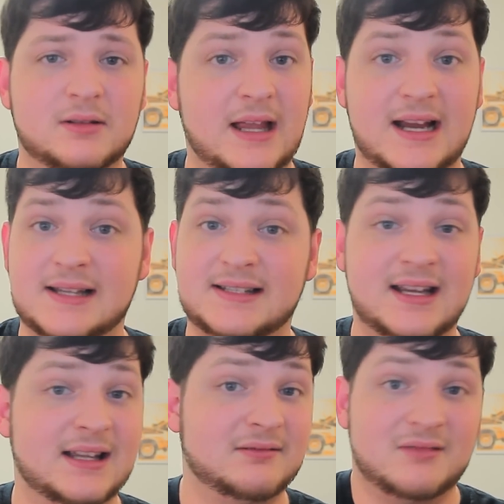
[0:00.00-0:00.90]
like I
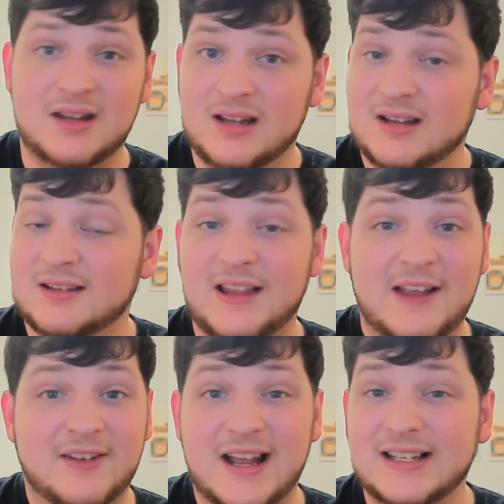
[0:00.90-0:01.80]
said
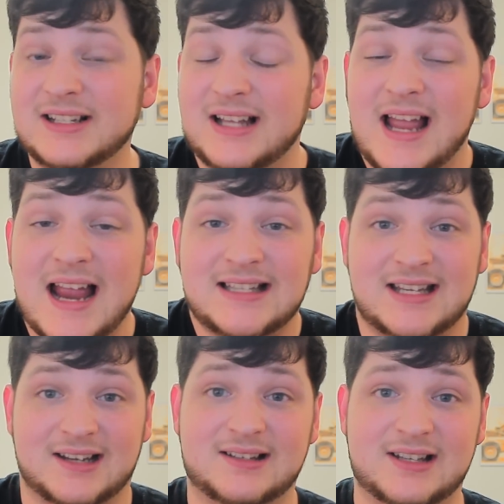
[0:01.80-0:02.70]
life got a little
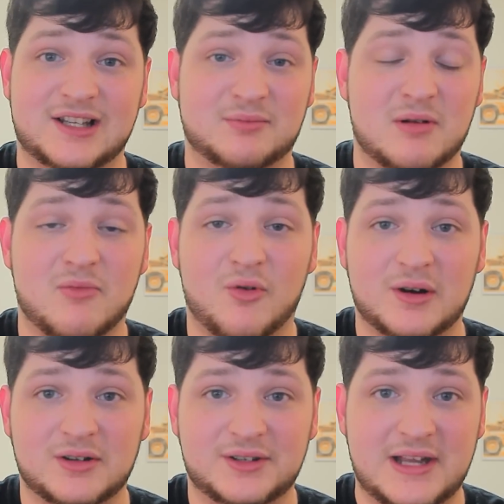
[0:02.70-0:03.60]
hectic since
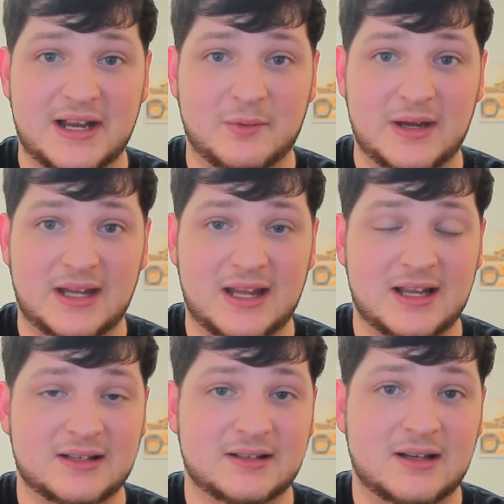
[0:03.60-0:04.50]
Memorial Day
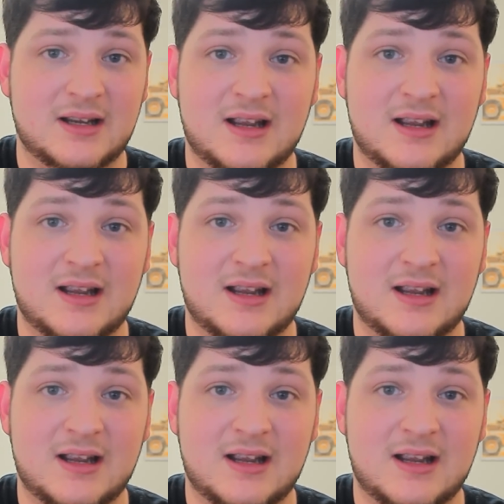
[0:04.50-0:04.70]
weekend.